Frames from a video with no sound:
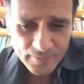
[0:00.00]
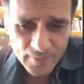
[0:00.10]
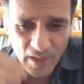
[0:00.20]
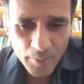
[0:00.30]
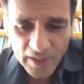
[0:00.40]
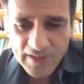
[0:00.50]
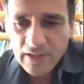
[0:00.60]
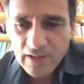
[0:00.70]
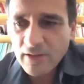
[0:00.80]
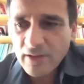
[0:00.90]

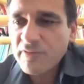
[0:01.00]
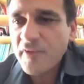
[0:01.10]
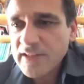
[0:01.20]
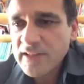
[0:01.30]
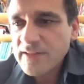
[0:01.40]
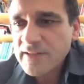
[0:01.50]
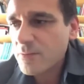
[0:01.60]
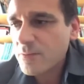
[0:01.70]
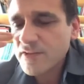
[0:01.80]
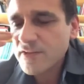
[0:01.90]
Particularly, Venice was a
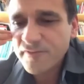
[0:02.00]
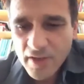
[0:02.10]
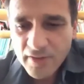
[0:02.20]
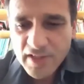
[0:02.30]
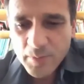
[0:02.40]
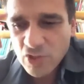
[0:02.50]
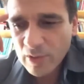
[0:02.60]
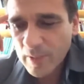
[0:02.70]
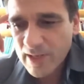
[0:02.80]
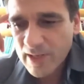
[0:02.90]
very special
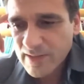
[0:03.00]
place,